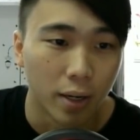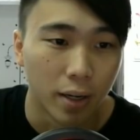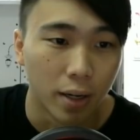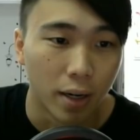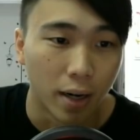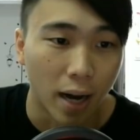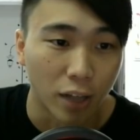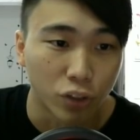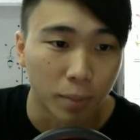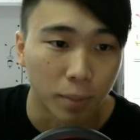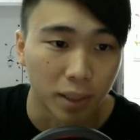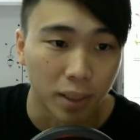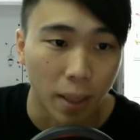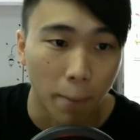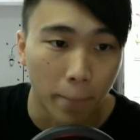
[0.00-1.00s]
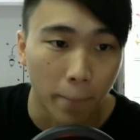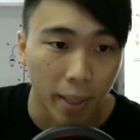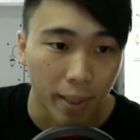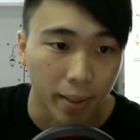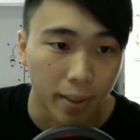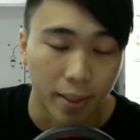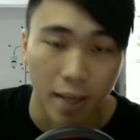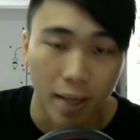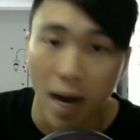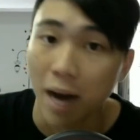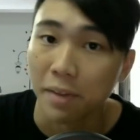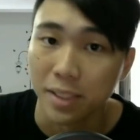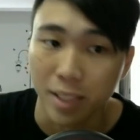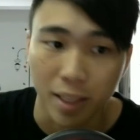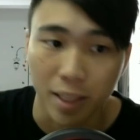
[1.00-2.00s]
100% pick in the
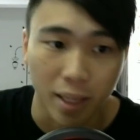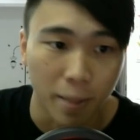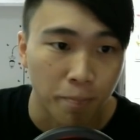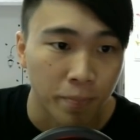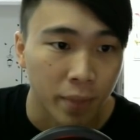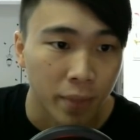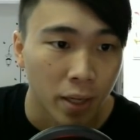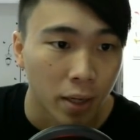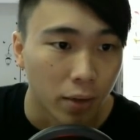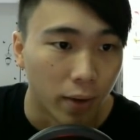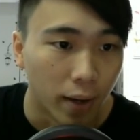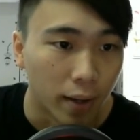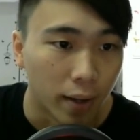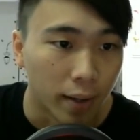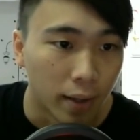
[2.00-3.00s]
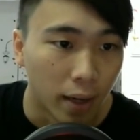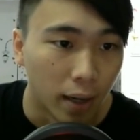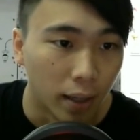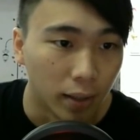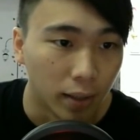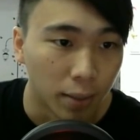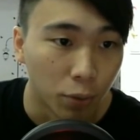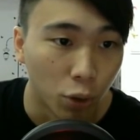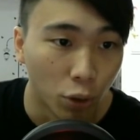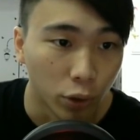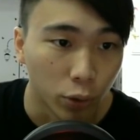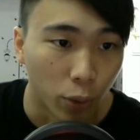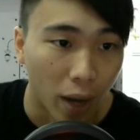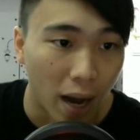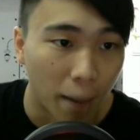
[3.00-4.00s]
Arthur setup, right? Same
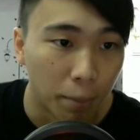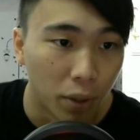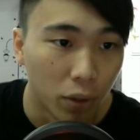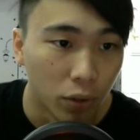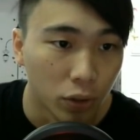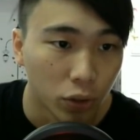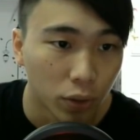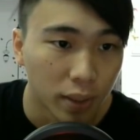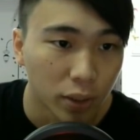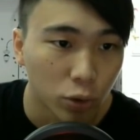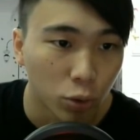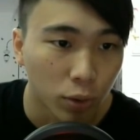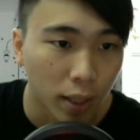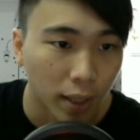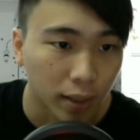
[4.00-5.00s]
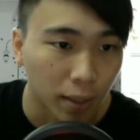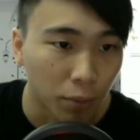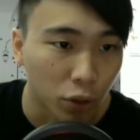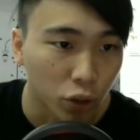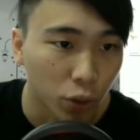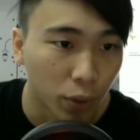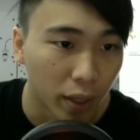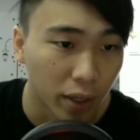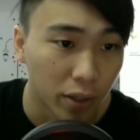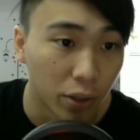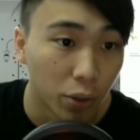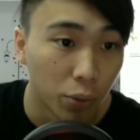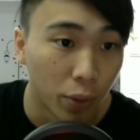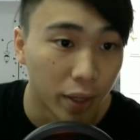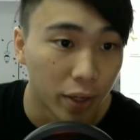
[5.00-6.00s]
goes to Hubble. So these two cards, I'm not sure
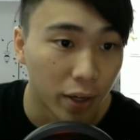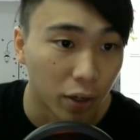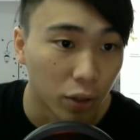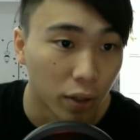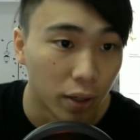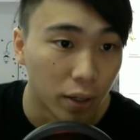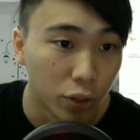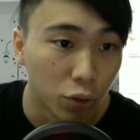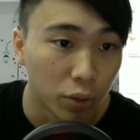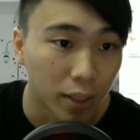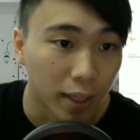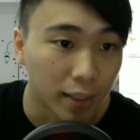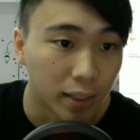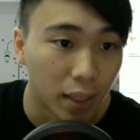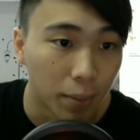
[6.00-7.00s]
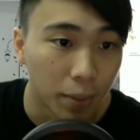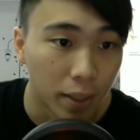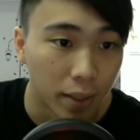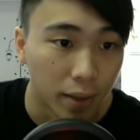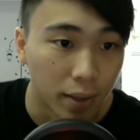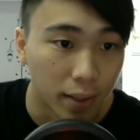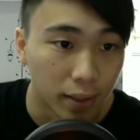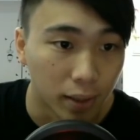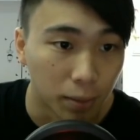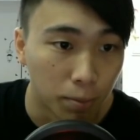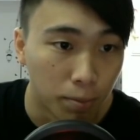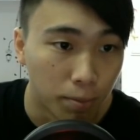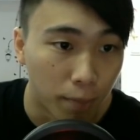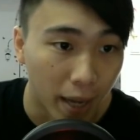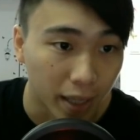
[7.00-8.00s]
whether you're going to utilize them in this
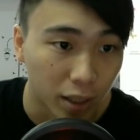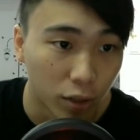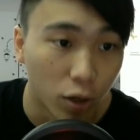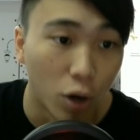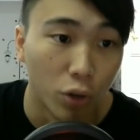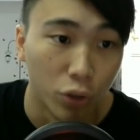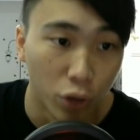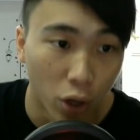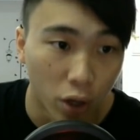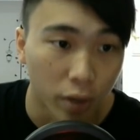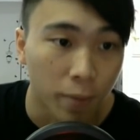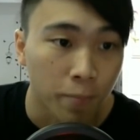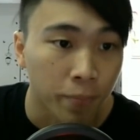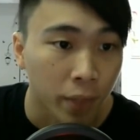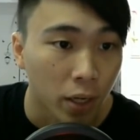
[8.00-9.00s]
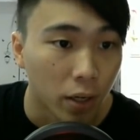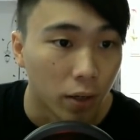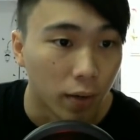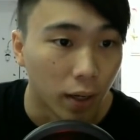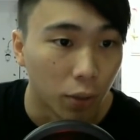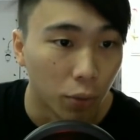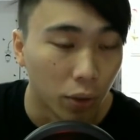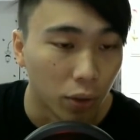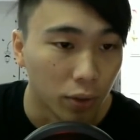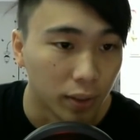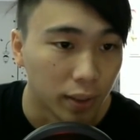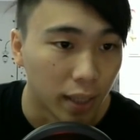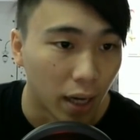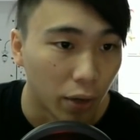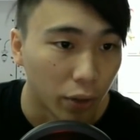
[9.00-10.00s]
battle or not, right? We're going to
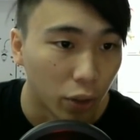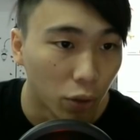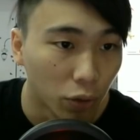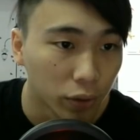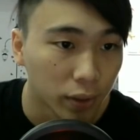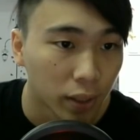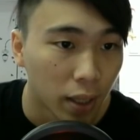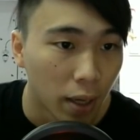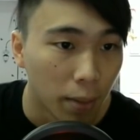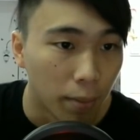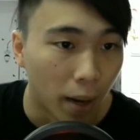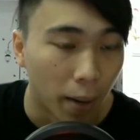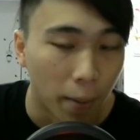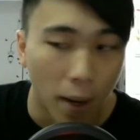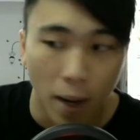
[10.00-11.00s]
see how it goes. But